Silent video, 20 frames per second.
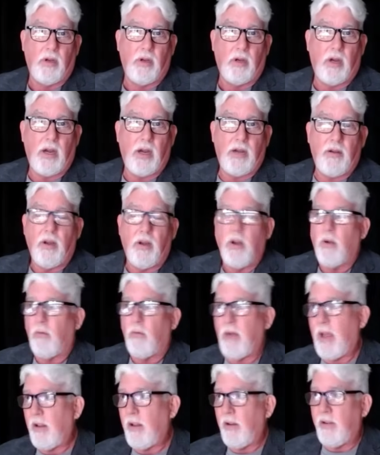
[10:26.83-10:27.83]
All right.
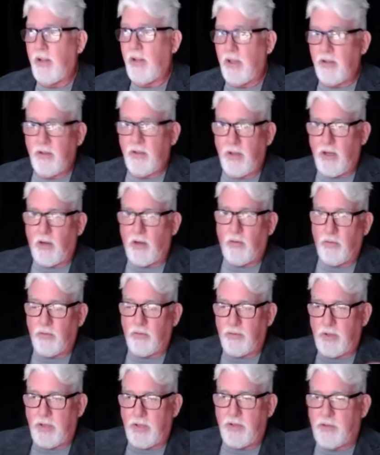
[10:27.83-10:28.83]
Rather than,
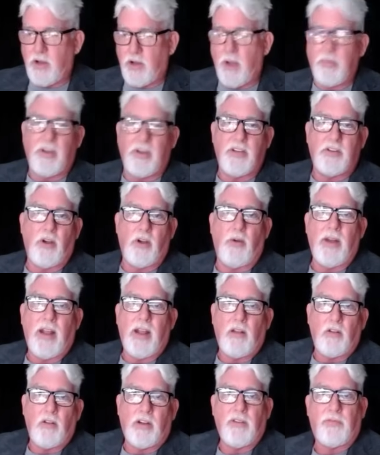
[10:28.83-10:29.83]
these companies going
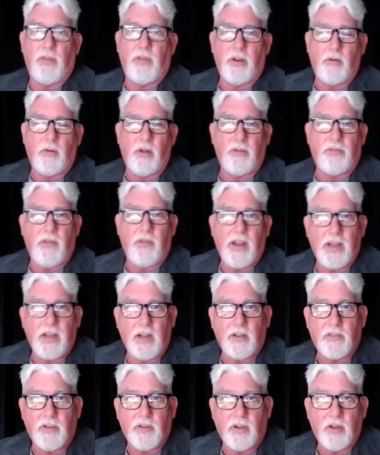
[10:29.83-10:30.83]
out looking for their own
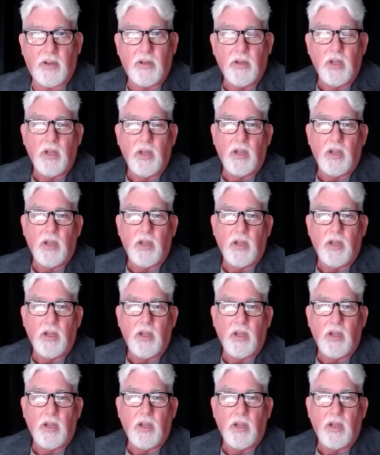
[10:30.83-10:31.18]
financing.